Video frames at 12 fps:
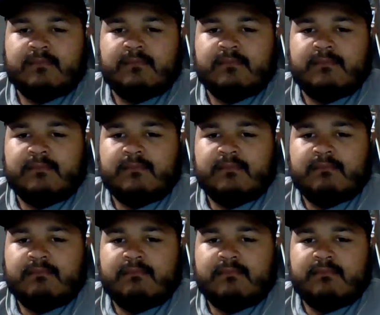
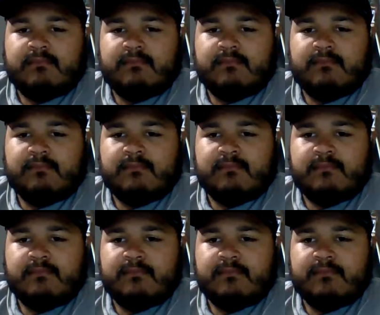
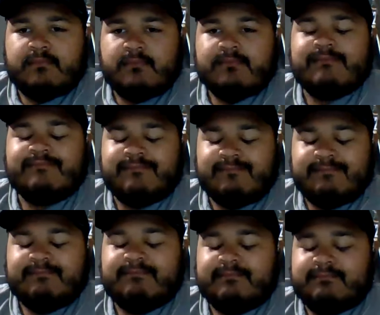
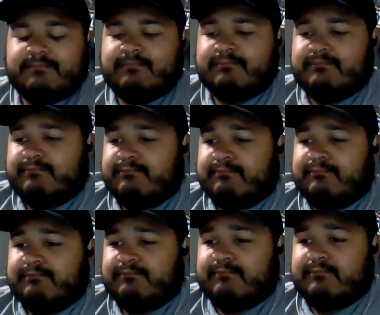
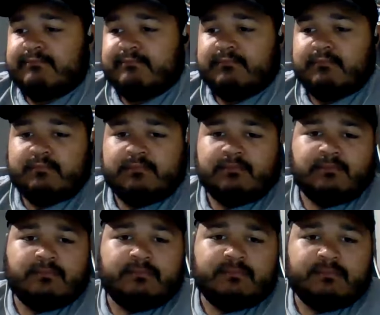
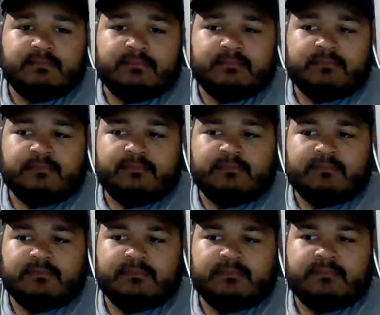
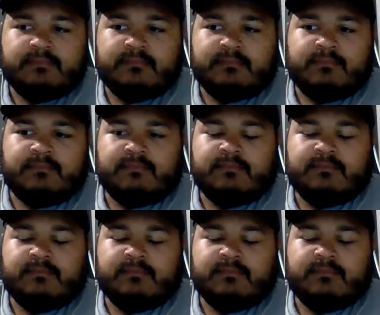This person isn't speaking.